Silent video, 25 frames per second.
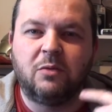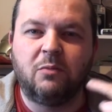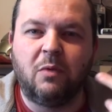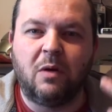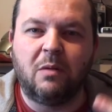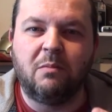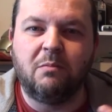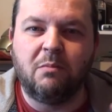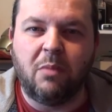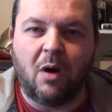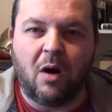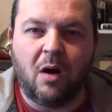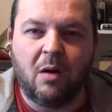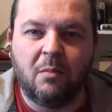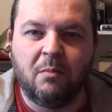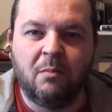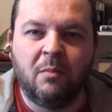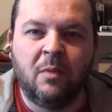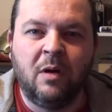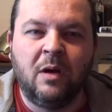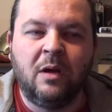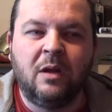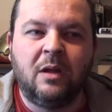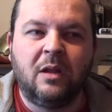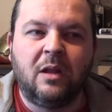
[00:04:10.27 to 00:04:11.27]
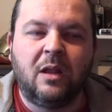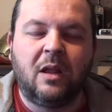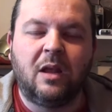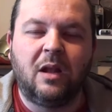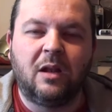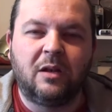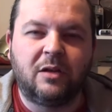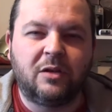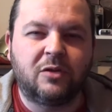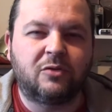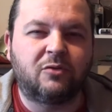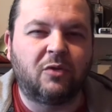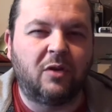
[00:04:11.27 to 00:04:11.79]
the one bomb,
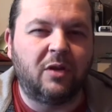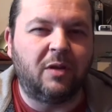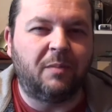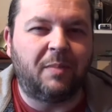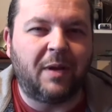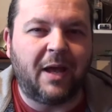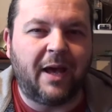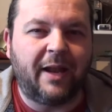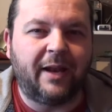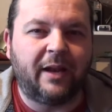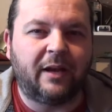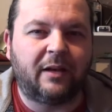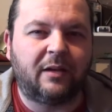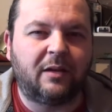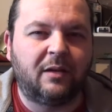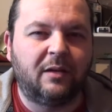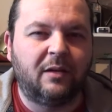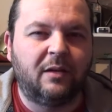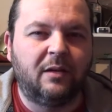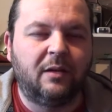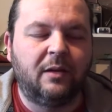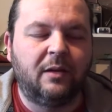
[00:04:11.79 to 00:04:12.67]
it'll destroy the planet.